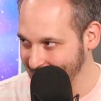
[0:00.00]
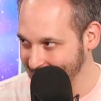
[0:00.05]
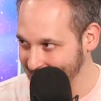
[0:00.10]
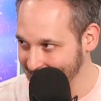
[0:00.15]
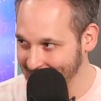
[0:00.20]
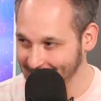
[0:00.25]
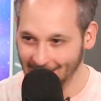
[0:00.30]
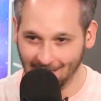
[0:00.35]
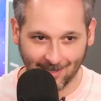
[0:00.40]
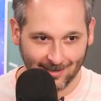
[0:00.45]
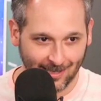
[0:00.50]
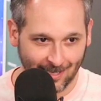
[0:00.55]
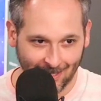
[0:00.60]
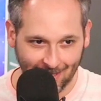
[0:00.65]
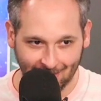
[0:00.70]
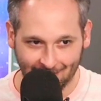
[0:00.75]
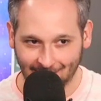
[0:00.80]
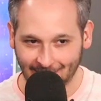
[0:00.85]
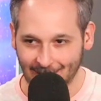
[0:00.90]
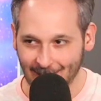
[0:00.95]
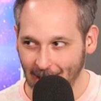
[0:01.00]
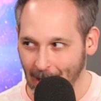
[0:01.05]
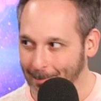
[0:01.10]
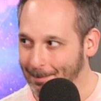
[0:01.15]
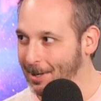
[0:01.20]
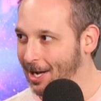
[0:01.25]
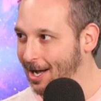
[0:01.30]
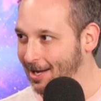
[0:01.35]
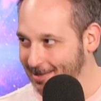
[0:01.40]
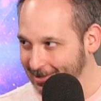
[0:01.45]
I did not like
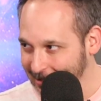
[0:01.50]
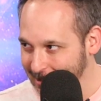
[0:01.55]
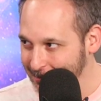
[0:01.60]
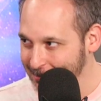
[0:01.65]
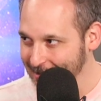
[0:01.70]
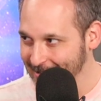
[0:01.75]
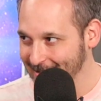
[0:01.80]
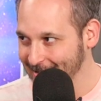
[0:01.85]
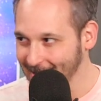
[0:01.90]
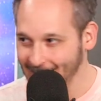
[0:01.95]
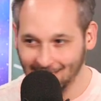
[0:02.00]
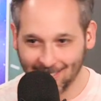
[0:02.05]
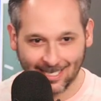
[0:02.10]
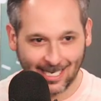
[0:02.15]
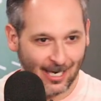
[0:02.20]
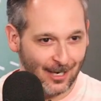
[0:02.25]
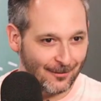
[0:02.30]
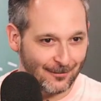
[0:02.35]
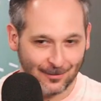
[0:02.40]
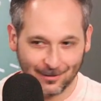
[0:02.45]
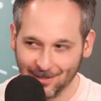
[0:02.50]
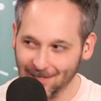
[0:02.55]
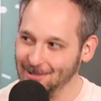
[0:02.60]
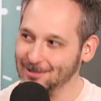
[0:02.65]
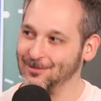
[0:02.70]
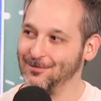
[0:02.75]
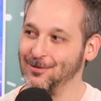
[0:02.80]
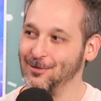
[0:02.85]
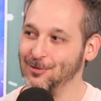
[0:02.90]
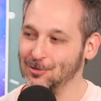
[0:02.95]
Apocalypse. I did not care for
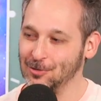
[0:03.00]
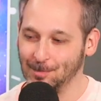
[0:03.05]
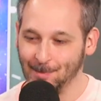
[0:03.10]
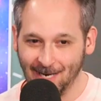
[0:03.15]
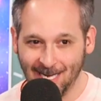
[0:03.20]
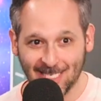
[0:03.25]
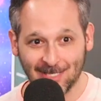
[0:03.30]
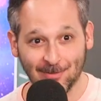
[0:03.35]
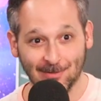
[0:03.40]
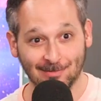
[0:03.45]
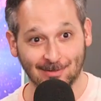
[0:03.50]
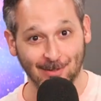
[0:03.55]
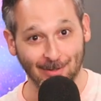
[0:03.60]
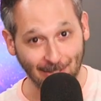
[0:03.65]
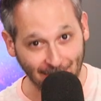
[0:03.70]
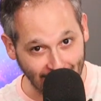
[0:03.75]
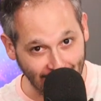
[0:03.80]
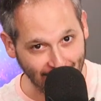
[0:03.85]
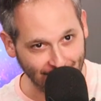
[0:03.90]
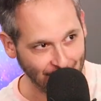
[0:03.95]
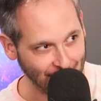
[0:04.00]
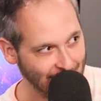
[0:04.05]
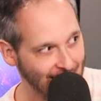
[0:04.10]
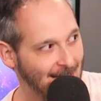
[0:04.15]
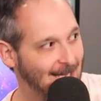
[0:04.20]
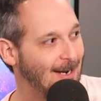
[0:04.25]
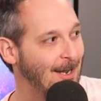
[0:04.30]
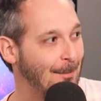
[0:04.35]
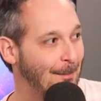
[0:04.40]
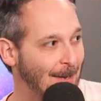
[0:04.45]
Days of Future Past. We've already covered
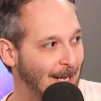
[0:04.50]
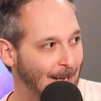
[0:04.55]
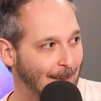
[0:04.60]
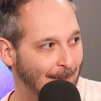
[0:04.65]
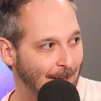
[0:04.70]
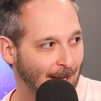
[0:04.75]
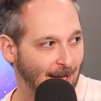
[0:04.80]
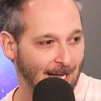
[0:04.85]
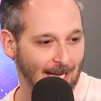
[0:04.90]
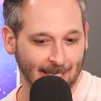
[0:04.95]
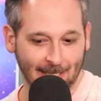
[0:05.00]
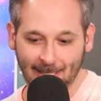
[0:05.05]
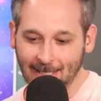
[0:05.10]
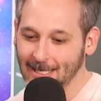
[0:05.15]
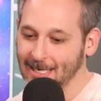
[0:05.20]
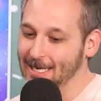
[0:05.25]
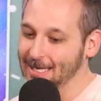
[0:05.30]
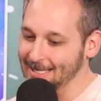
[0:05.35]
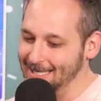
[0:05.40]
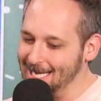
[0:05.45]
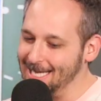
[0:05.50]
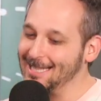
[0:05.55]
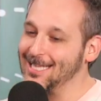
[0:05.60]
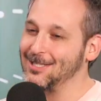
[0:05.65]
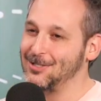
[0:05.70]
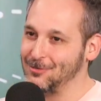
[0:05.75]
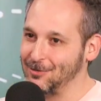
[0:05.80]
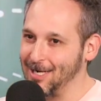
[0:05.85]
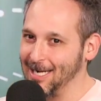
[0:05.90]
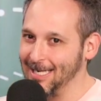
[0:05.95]
that on Whoa. Yeah,
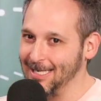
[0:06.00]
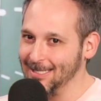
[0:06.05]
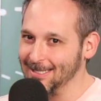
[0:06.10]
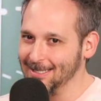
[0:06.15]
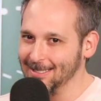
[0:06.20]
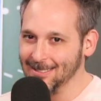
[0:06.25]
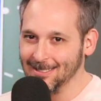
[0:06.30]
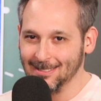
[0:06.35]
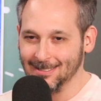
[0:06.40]
Days of Future Past